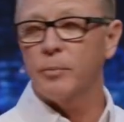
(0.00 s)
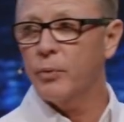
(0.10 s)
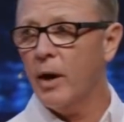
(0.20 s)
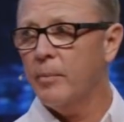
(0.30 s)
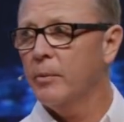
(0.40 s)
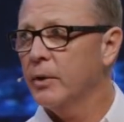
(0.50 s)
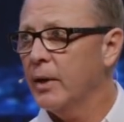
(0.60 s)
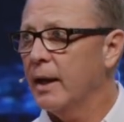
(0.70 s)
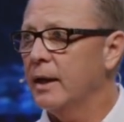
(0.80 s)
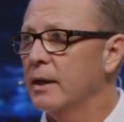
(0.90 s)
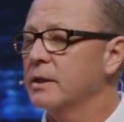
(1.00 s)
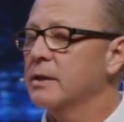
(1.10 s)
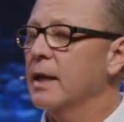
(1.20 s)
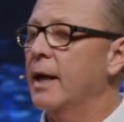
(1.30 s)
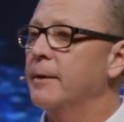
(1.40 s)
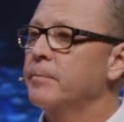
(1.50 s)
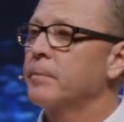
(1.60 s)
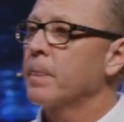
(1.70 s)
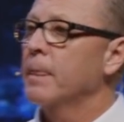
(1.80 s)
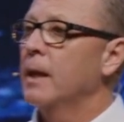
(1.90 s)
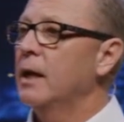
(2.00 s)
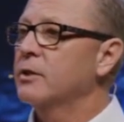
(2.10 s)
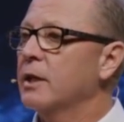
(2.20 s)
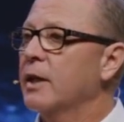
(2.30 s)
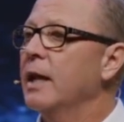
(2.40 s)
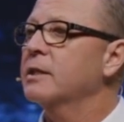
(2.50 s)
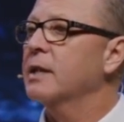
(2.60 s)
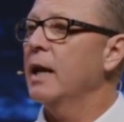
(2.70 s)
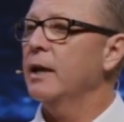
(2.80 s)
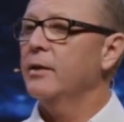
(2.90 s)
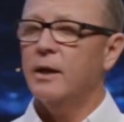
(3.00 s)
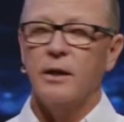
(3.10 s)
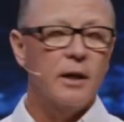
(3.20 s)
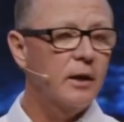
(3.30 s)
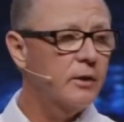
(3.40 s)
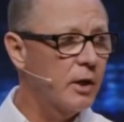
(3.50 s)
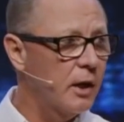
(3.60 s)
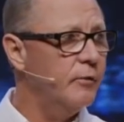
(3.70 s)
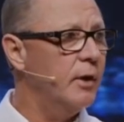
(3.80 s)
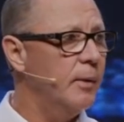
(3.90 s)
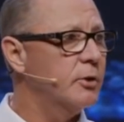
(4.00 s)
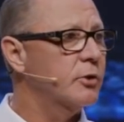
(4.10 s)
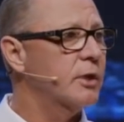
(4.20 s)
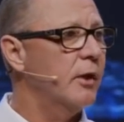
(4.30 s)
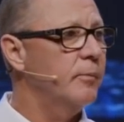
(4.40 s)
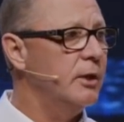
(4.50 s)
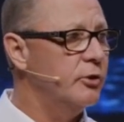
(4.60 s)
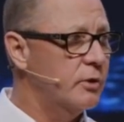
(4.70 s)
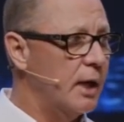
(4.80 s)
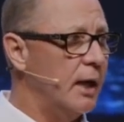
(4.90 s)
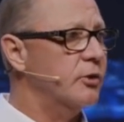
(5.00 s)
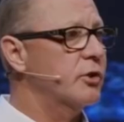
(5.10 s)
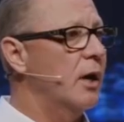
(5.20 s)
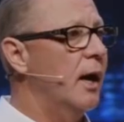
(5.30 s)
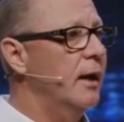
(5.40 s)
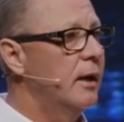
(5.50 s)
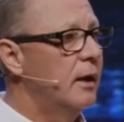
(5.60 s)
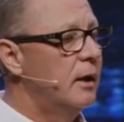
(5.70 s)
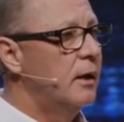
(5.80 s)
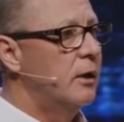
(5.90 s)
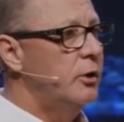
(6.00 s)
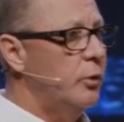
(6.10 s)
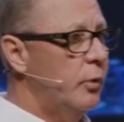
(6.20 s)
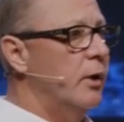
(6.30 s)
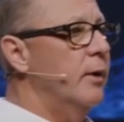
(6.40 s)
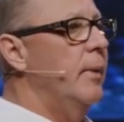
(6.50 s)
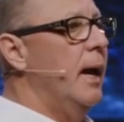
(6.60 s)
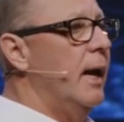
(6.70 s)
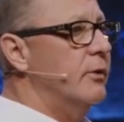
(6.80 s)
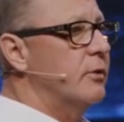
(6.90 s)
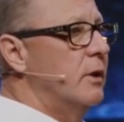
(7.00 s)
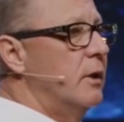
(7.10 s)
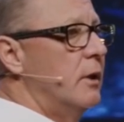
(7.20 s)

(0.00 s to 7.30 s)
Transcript: The problem with that is that they say that to love your neighbor as yourself means you take a shot, you wear the mask,